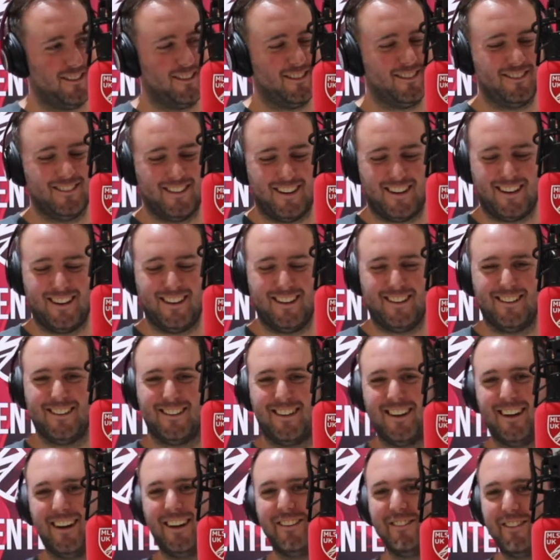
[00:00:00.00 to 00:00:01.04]
Right,
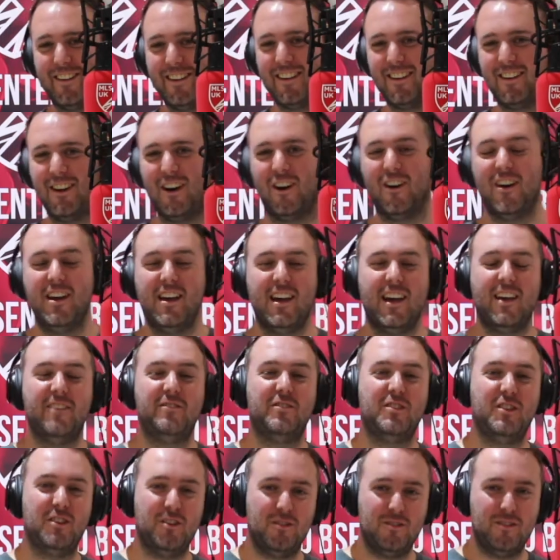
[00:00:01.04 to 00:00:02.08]
okay, I think I know. If
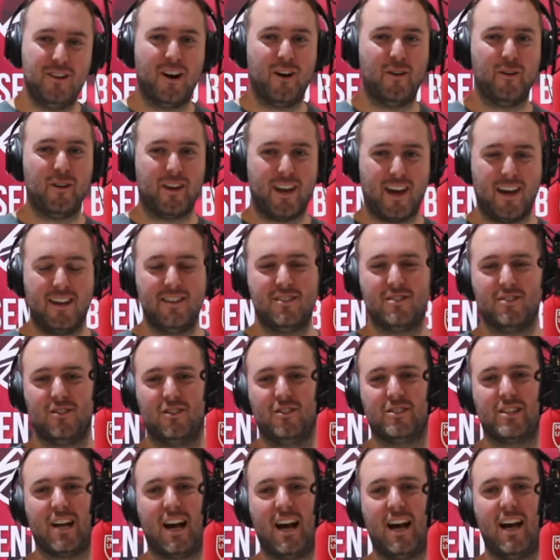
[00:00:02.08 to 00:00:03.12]
you know, get in
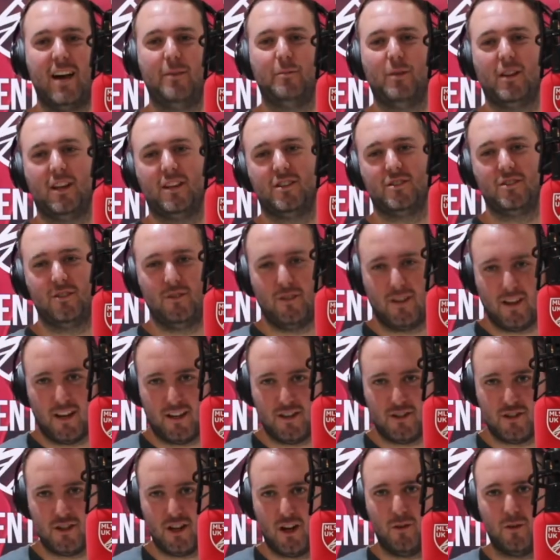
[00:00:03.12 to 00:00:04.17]
touch at MLS UK
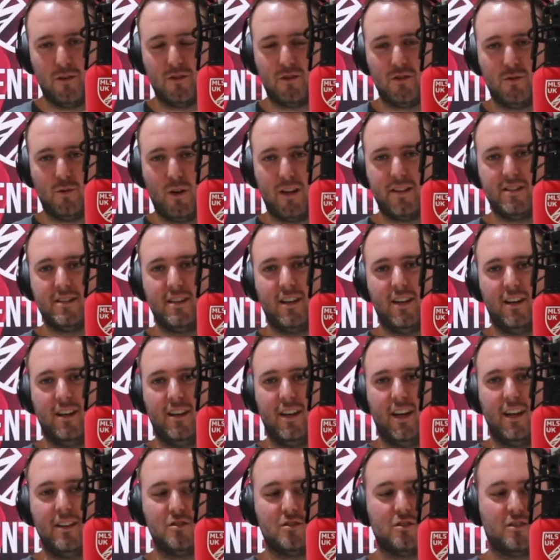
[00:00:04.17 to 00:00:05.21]
Show on Twitter and
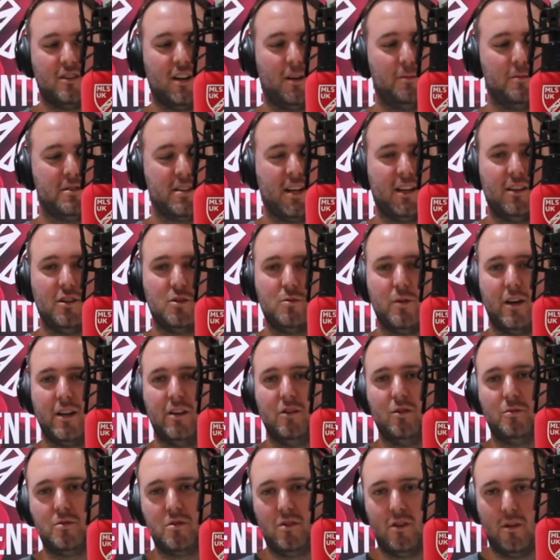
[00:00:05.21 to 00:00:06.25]
Instagram. Tell us where you're
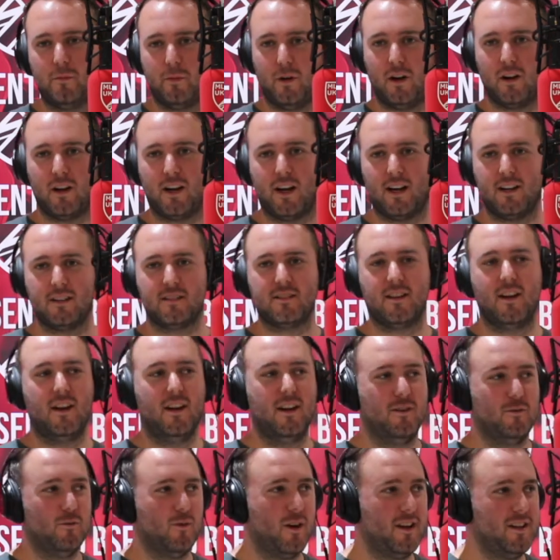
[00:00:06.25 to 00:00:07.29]
up to on the podcast
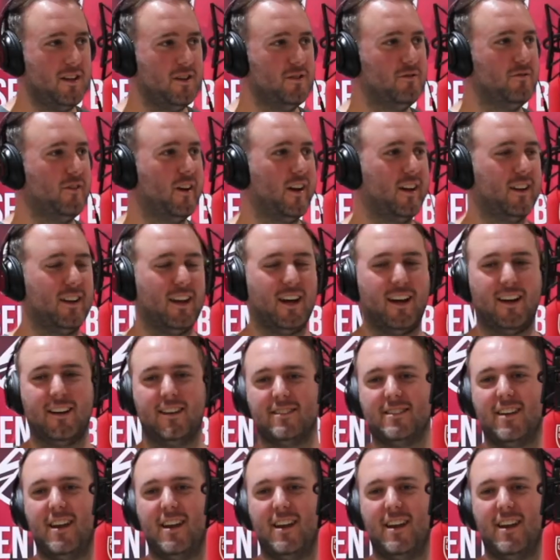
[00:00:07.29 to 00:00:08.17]
when you realise.